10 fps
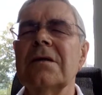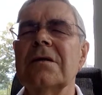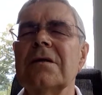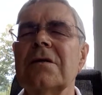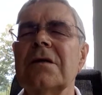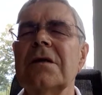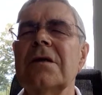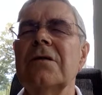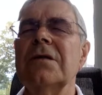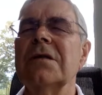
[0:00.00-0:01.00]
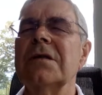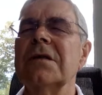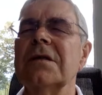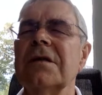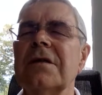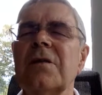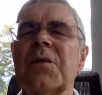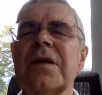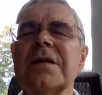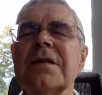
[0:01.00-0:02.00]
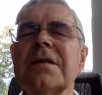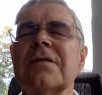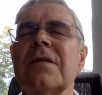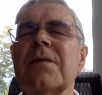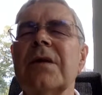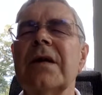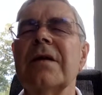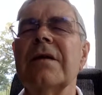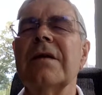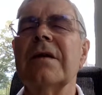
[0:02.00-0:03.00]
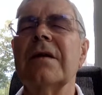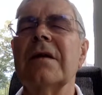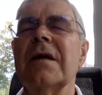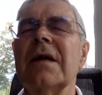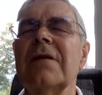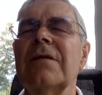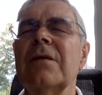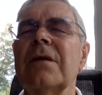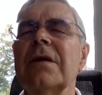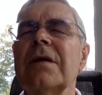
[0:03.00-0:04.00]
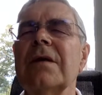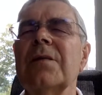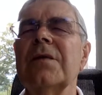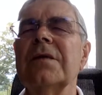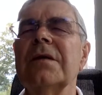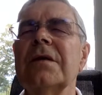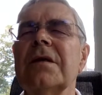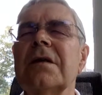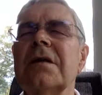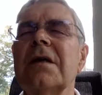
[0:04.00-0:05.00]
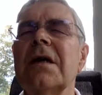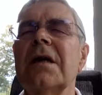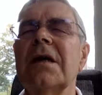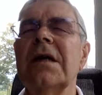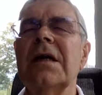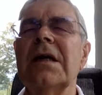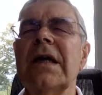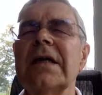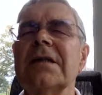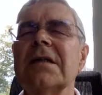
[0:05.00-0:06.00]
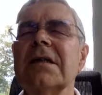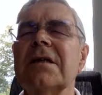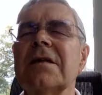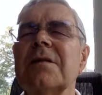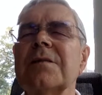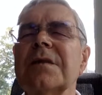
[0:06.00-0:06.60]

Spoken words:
just try and notice the subtle presence of the breath everywhere in our body, in our legs and arms